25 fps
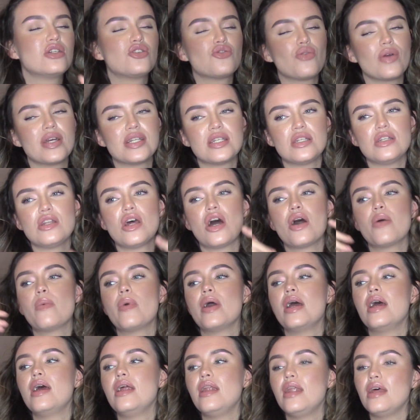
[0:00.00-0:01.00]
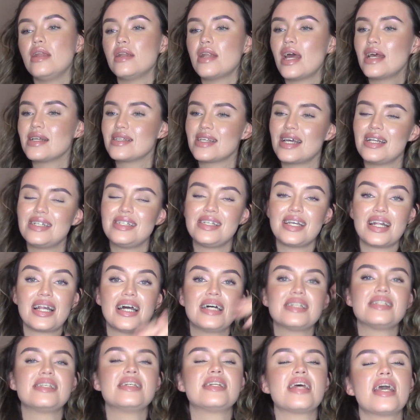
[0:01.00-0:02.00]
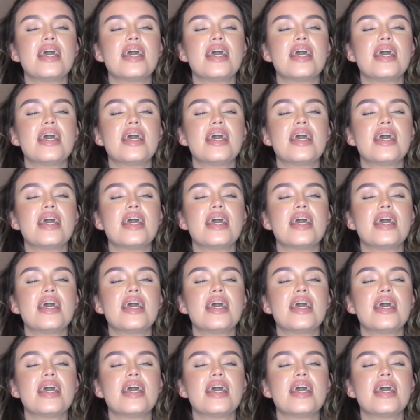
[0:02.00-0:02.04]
tretinoin, and salicylic acid.